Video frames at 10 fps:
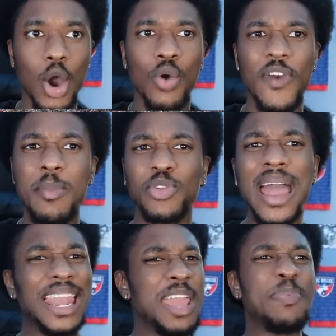Oh, famous
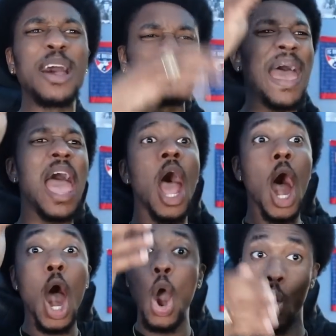Rocket League bounce pass.
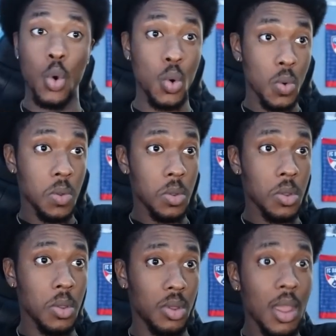Oh,
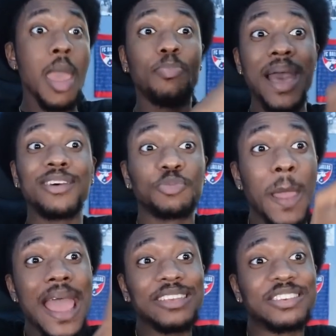bounce
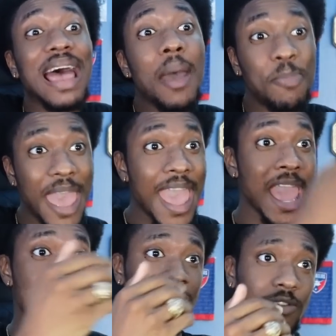pass, shot
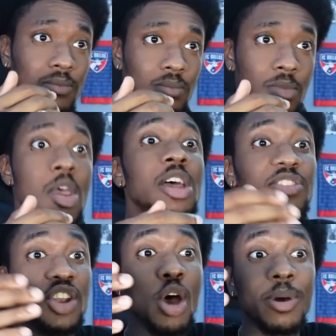pass
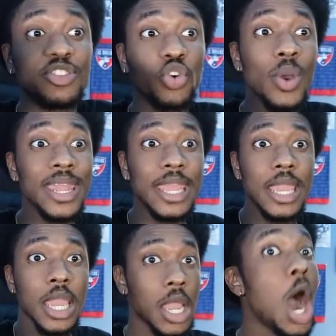to number
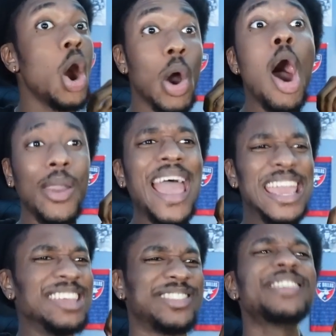20. Oh, okay,
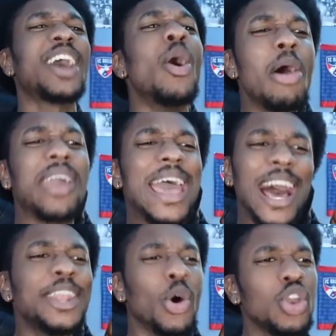it's Cisco. Okay,
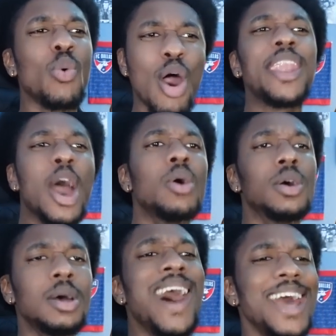I know who you are now.
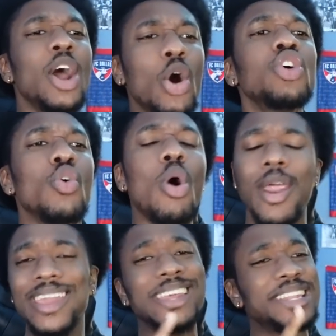I know who you are.
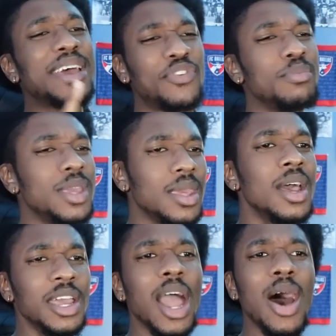He did that for me.
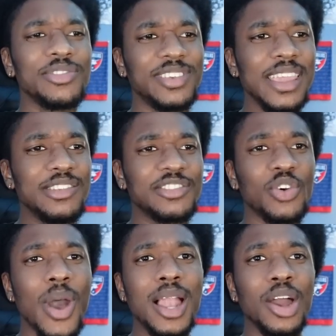Y'all seen just a
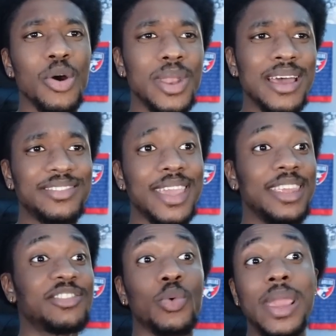while ago when I said,
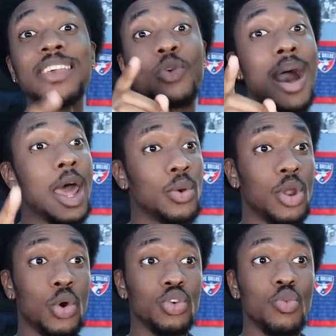it's a reason why I don't
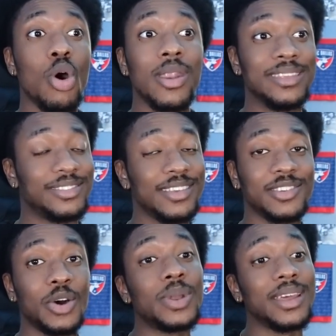know who you are,
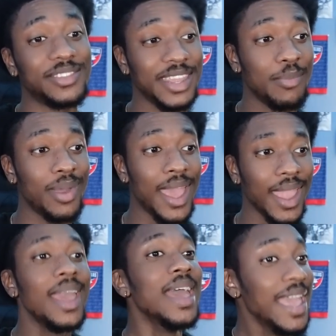Cisco. And I seen the
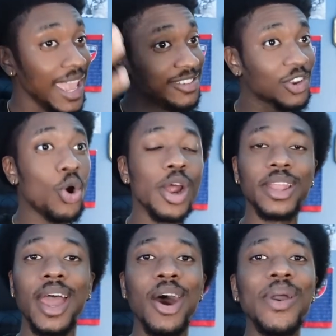back. He scored the hell.